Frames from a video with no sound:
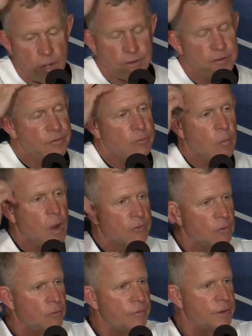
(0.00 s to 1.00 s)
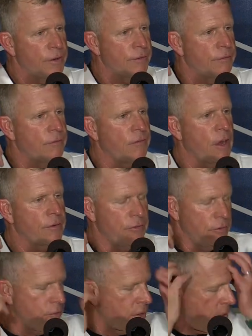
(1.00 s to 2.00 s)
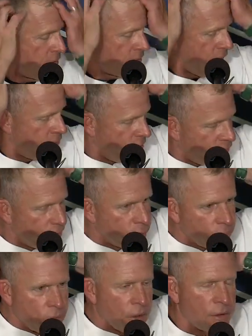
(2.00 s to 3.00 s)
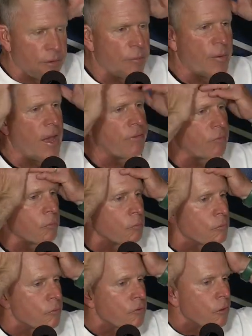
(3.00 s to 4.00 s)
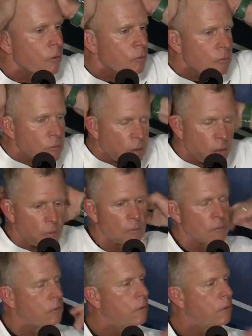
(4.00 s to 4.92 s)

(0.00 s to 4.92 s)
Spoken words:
I just walked over here to talk to you guys. I haven't even gone to the bathroom. So, no,